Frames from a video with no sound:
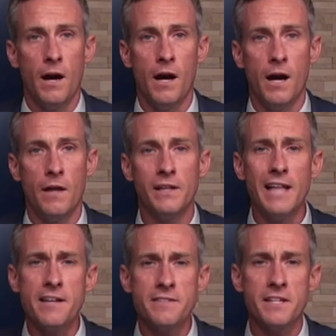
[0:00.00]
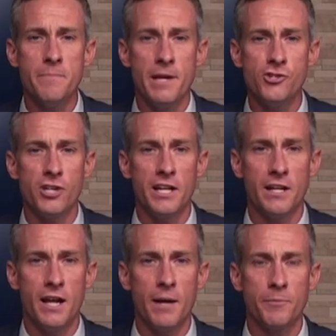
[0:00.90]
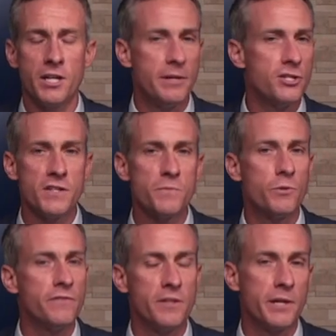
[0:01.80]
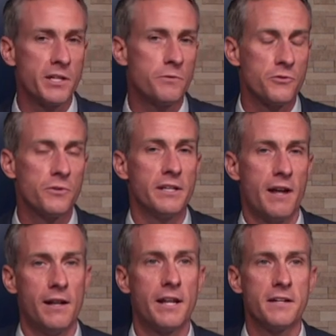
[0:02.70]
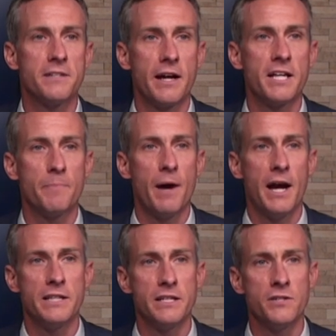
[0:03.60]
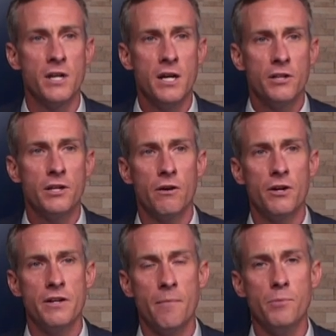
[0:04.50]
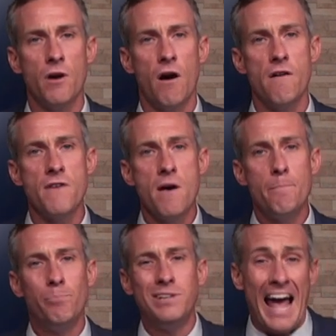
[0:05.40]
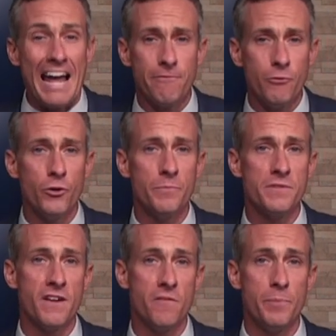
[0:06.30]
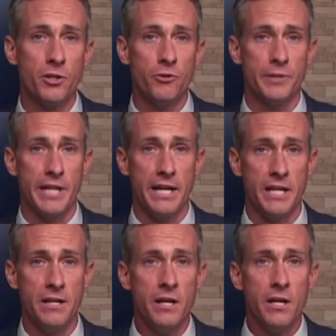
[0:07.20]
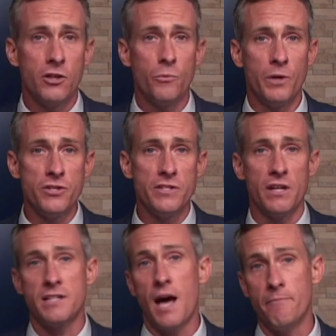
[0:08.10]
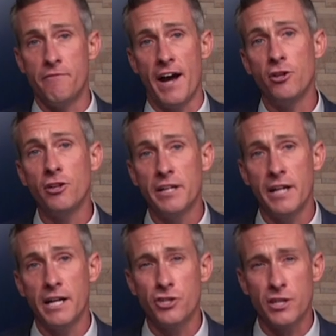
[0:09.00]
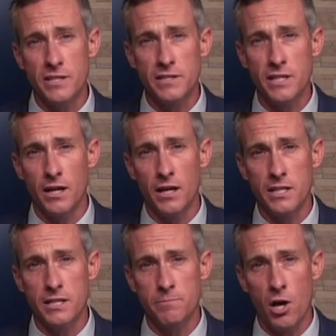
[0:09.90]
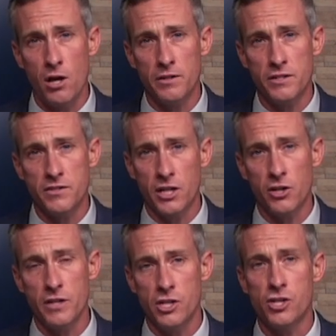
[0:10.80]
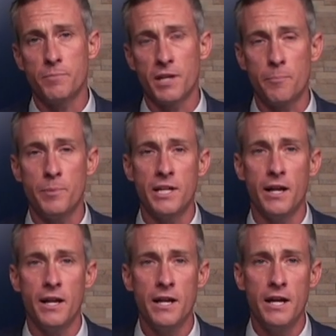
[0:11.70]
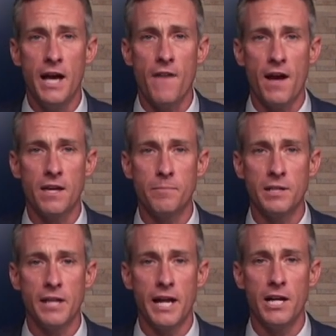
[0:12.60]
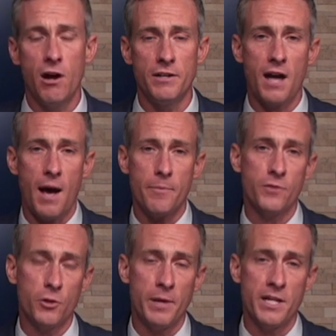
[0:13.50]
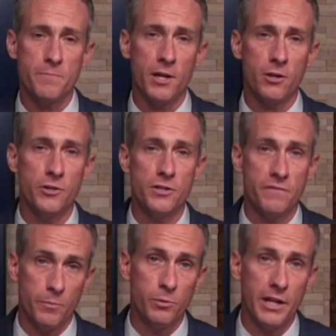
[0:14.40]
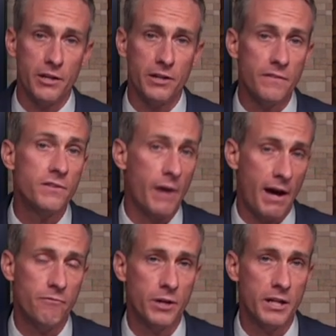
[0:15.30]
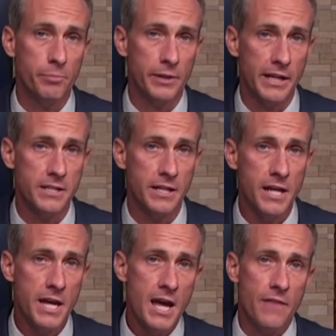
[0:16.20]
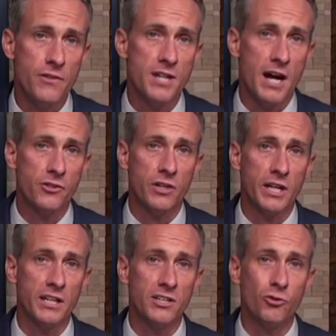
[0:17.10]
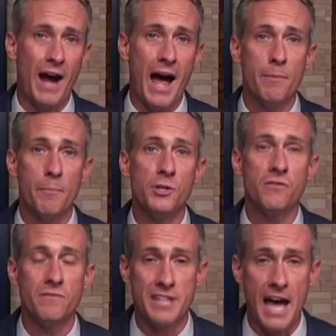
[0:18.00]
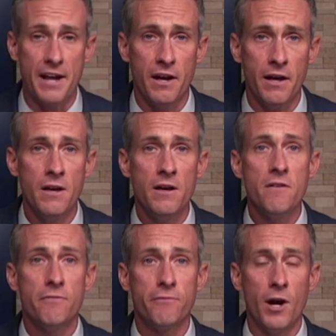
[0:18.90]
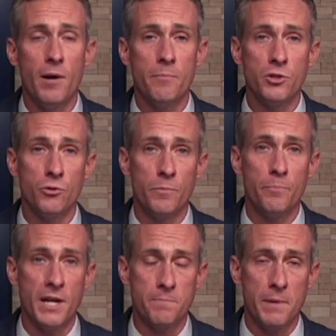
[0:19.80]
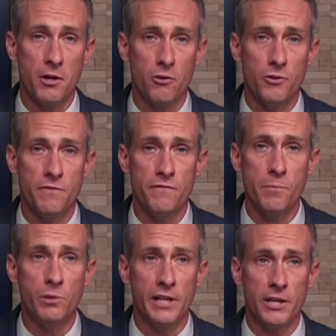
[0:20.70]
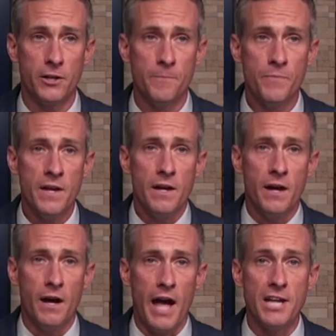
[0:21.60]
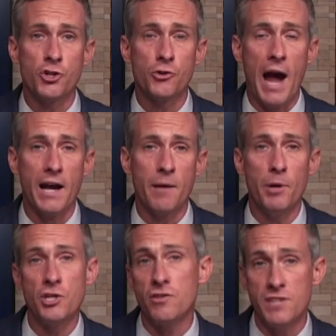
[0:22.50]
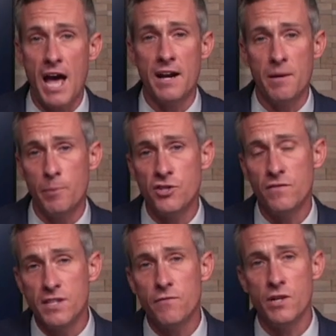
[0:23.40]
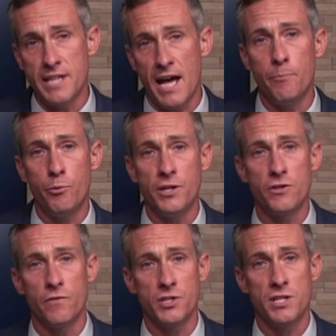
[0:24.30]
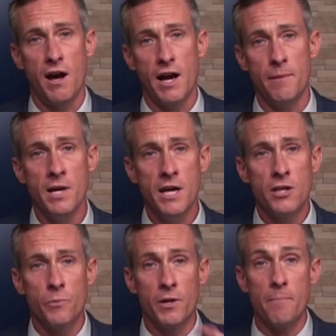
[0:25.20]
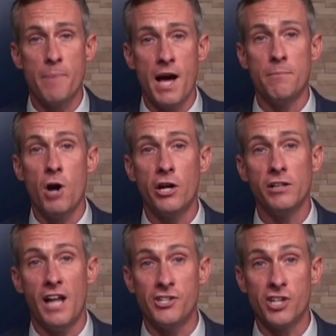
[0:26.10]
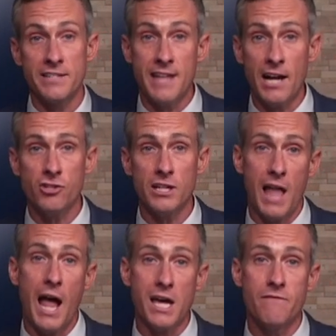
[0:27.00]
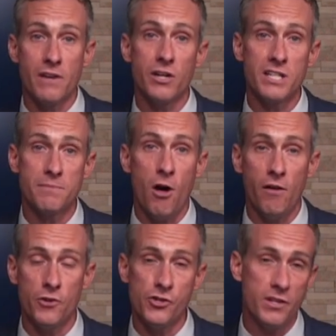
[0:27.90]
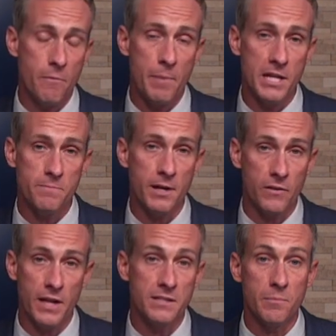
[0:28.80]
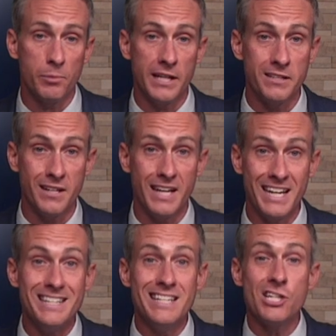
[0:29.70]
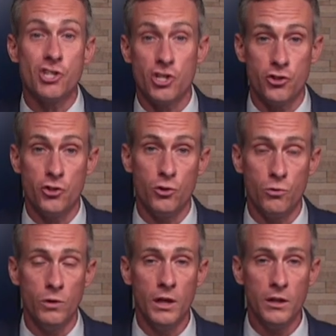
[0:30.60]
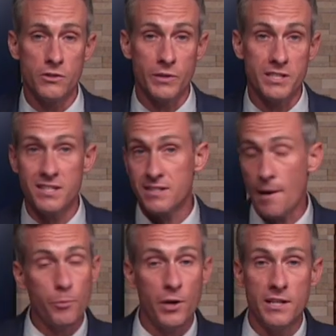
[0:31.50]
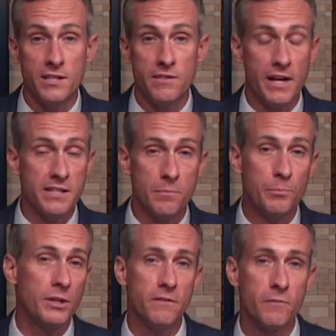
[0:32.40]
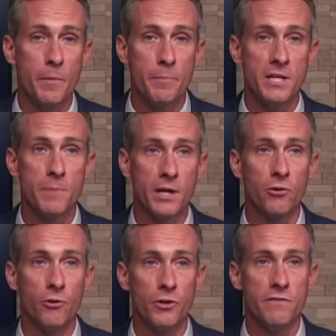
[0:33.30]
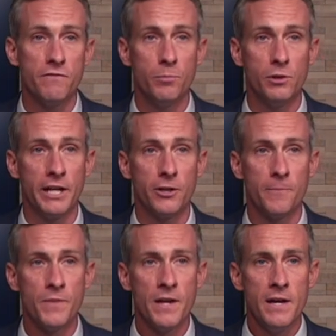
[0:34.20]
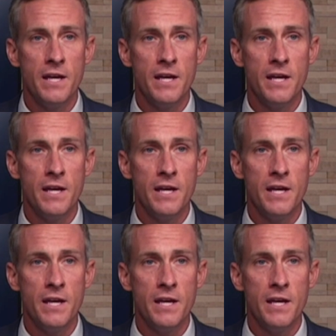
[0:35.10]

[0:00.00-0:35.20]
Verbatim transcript: Uh, the last thing to mention, and I'm going to mention this briefly because there's really not a lot of science behind these, there are a number of platforms that have been created. The one you see on top, Vital Connect, you can see a, a, small sticker that's shaped like a peanut, and that can be laid on top of your pacemaker or defibrillator if you have one implanted. And the doctor can grab a bunch of data from your pacemaker or defibrillator uh, and track a bunch of data, a bunch of different data points over time. The one on bottom, Heart Logic, is actually like a very small version of a pacemaker that's implanted in addition to, so it's a separate device completely from a pacemaker or a defibrillator.